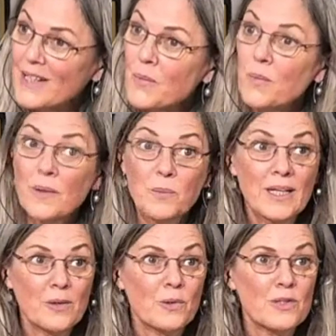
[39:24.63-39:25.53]
We
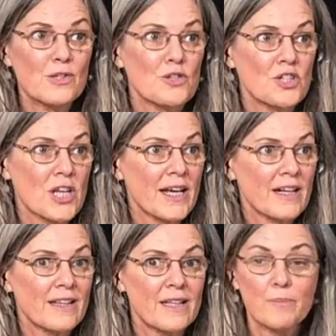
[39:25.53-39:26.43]
will also
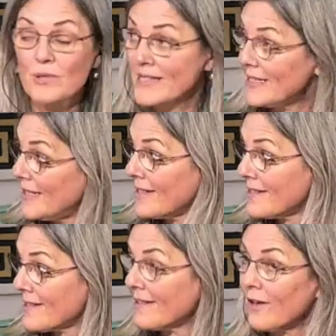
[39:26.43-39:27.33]
share the
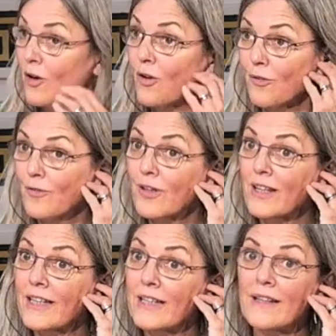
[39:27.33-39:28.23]
proceedings of
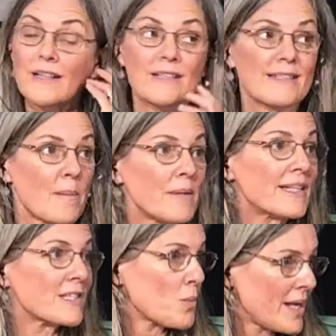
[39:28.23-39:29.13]
the summit
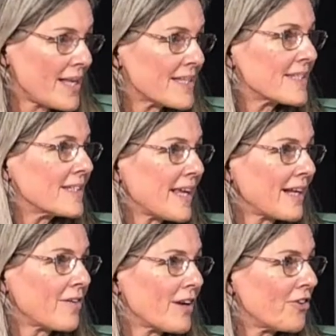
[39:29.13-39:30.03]
as well as the
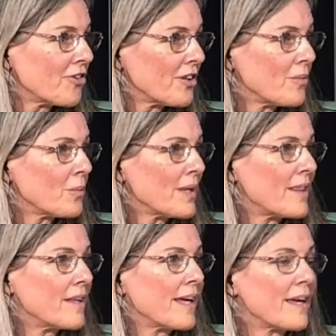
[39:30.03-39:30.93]
declaration
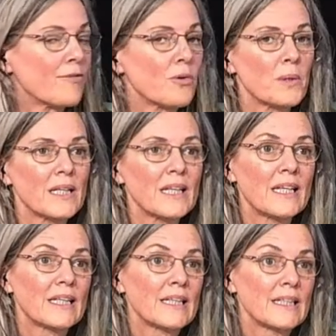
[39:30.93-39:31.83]
with everyone
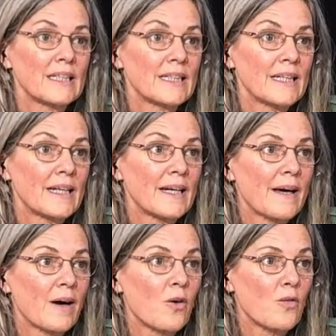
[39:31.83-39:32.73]

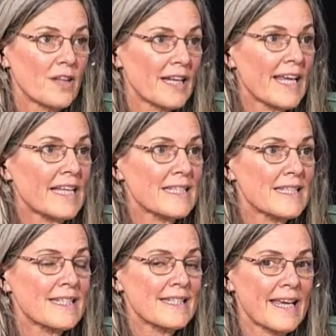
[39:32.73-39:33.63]
over the
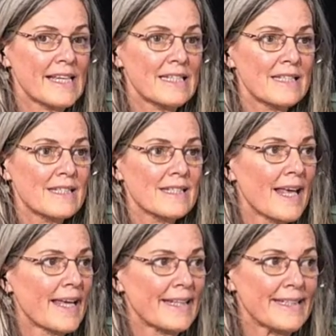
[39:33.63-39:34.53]
next days.
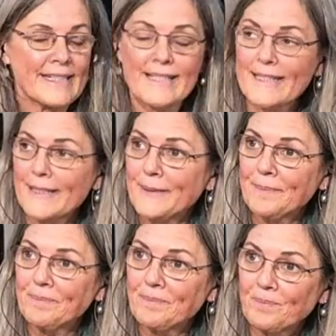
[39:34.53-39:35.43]

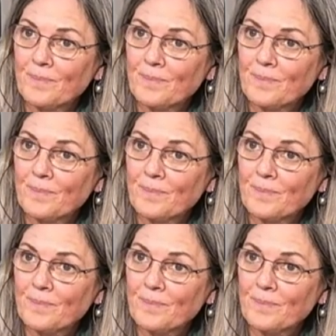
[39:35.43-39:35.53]
And